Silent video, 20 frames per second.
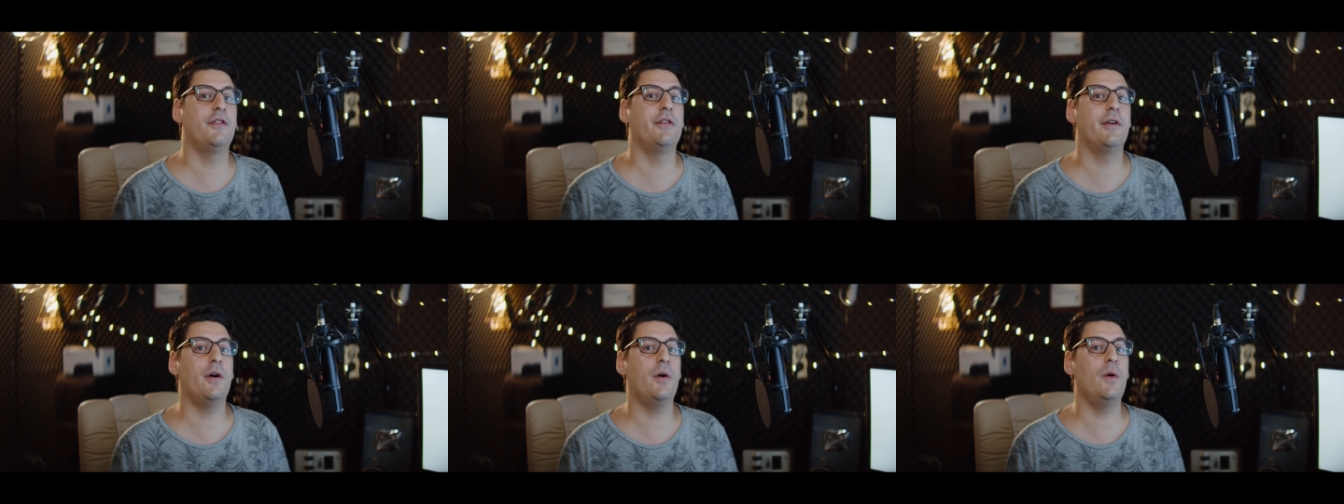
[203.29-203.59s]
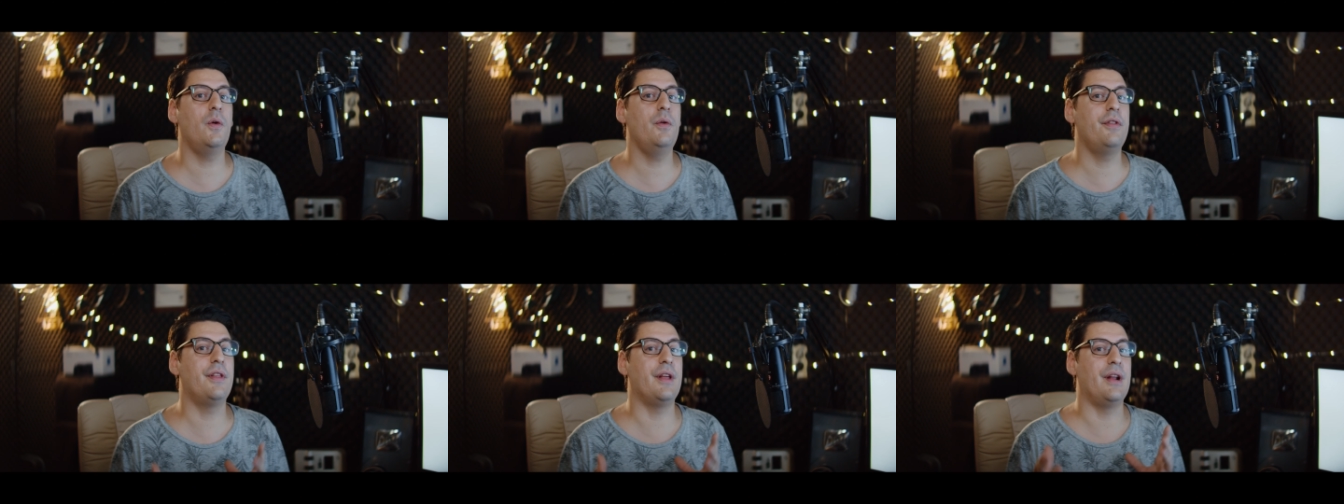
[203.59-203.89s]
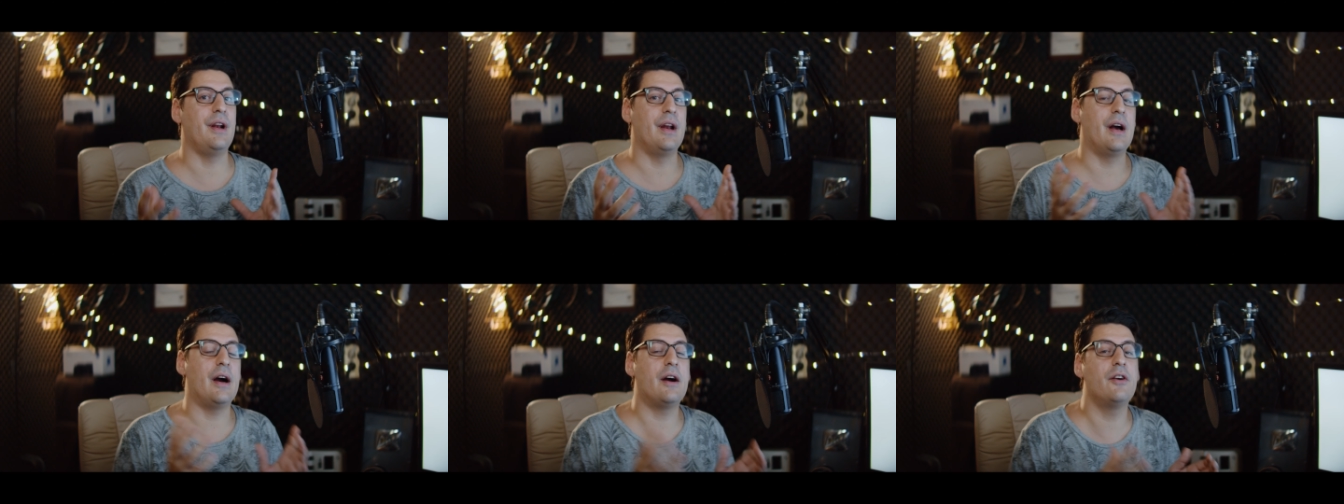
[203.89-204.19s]
though
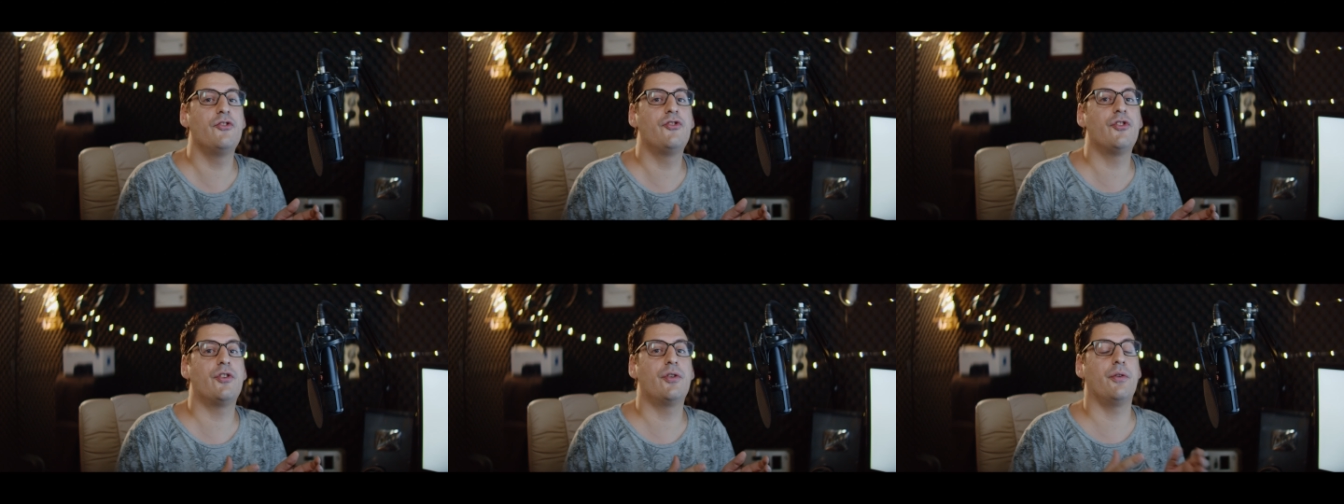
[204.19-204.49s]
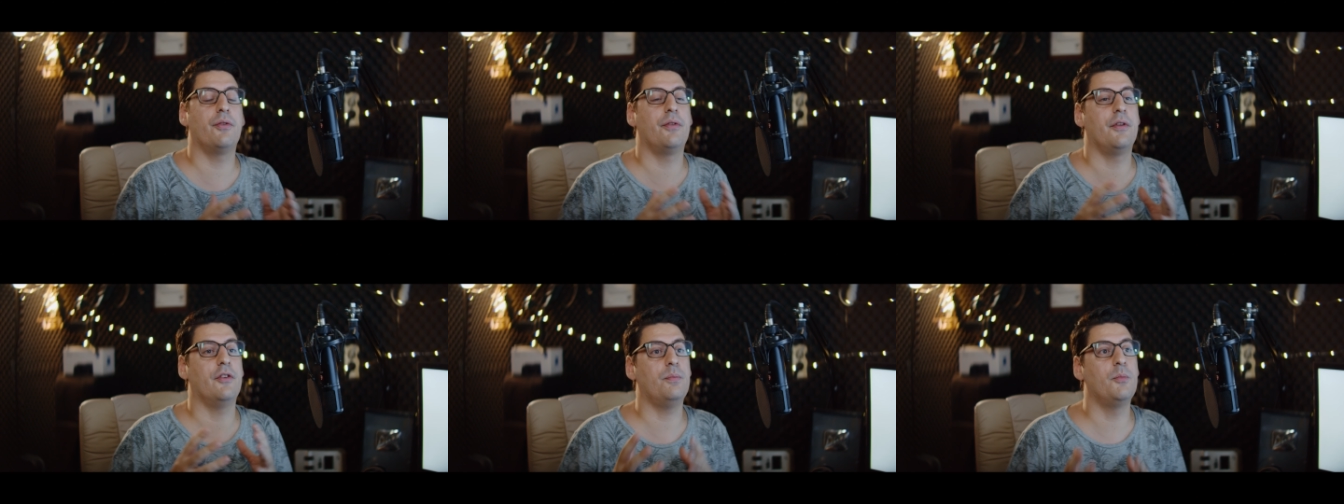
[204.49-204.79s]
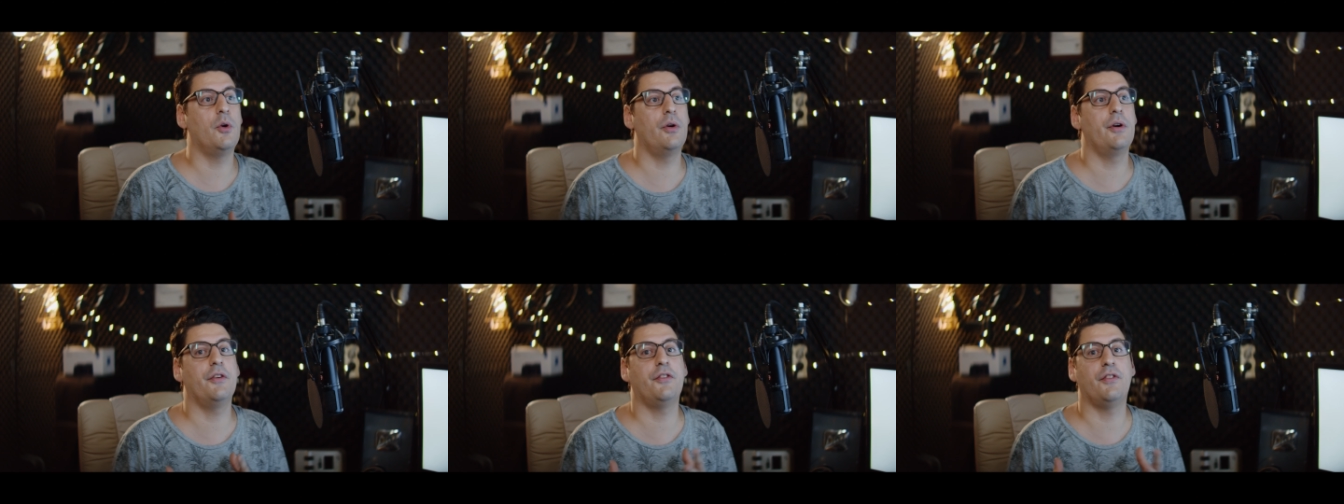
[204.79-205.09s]
the larger or the
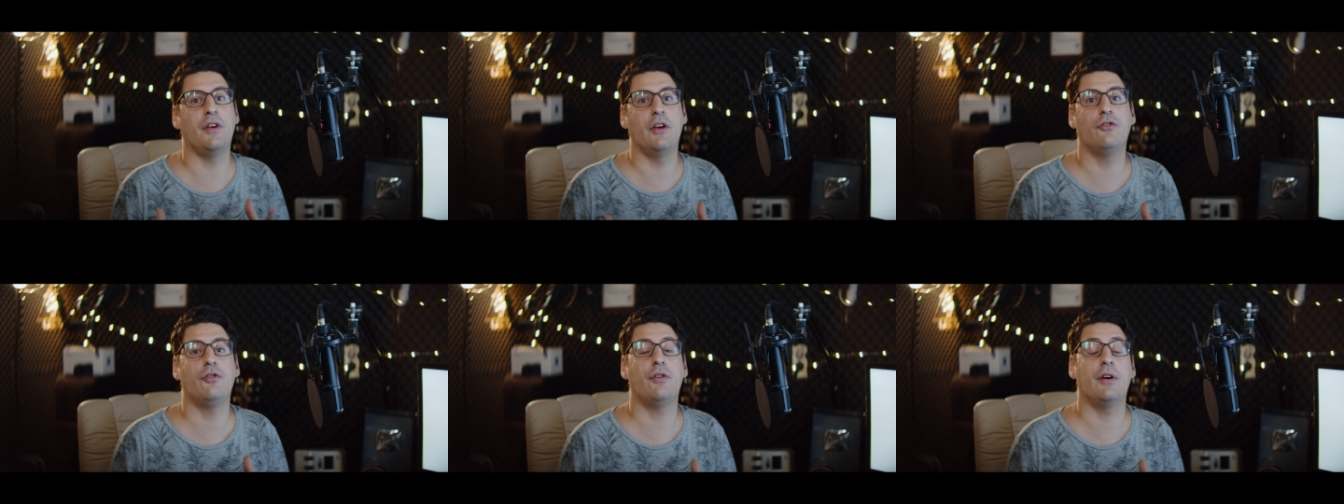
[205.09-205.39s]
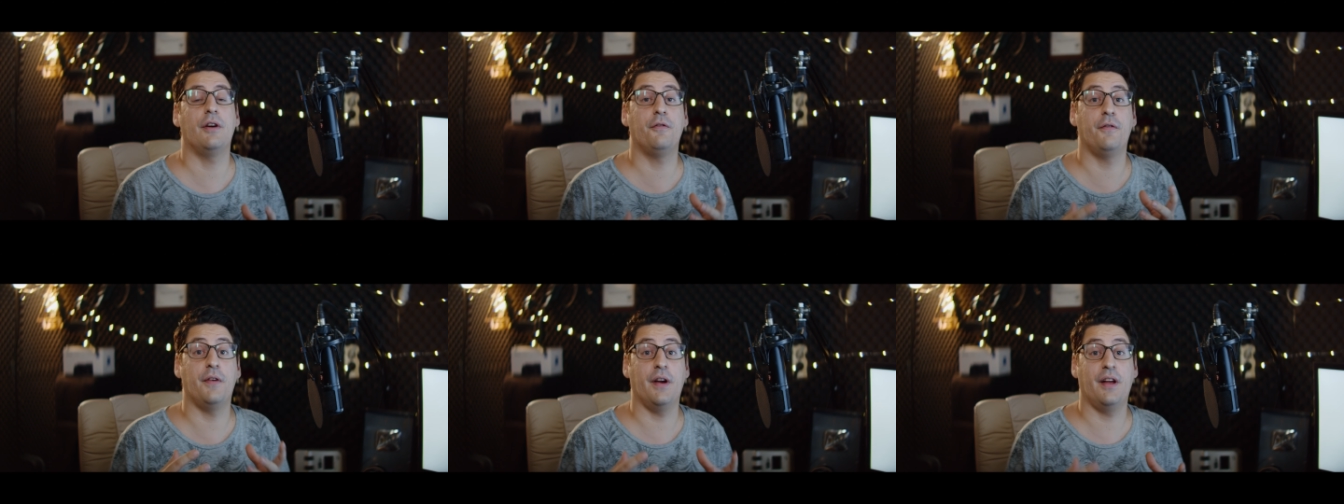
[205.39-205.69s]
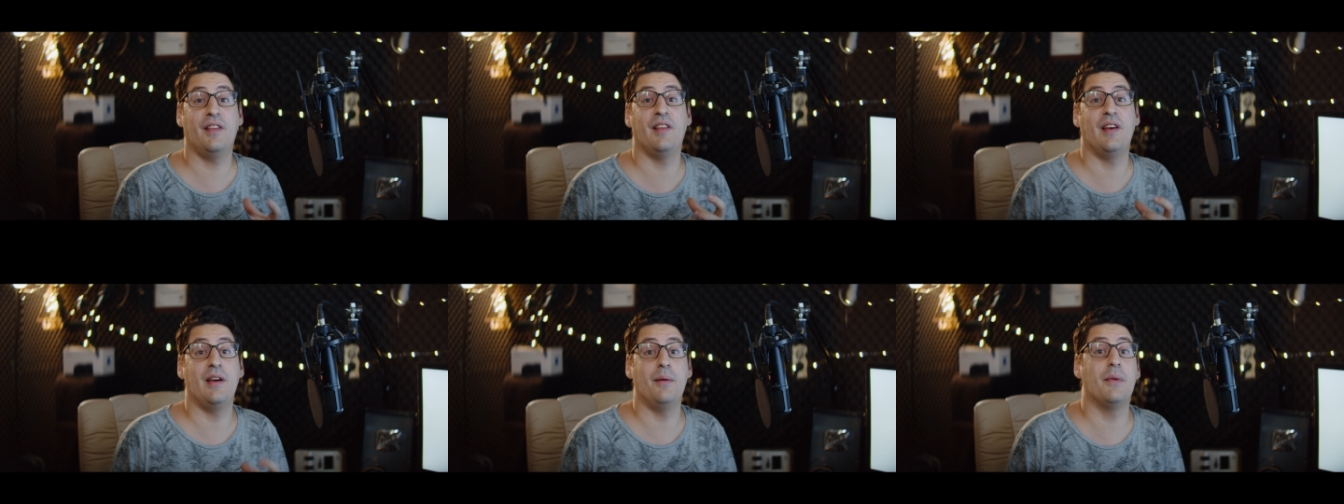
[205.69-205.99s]
smaller sensor
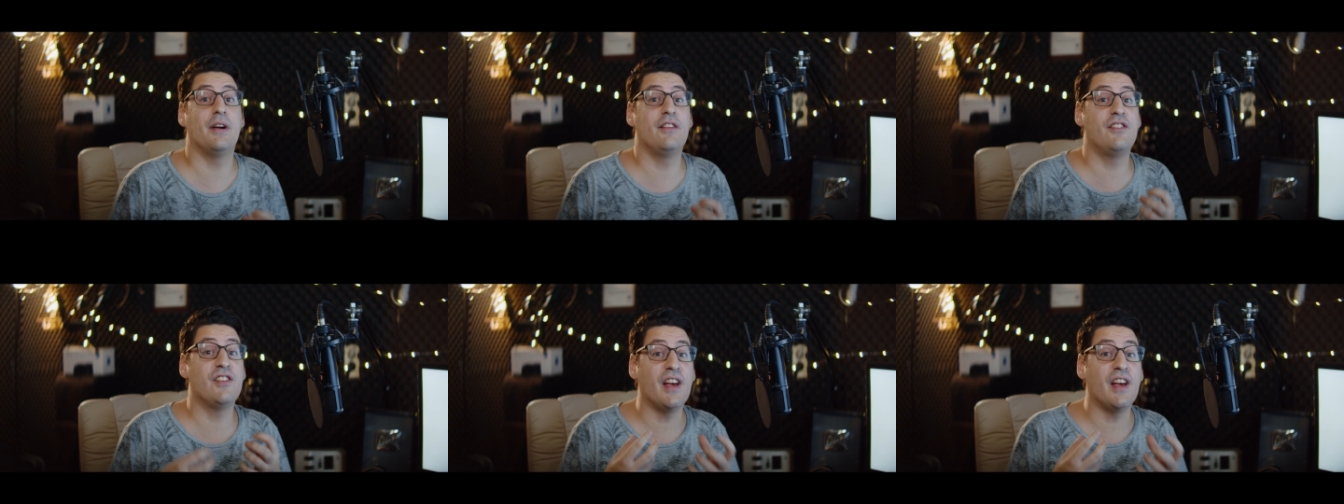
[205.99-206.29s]
affect the image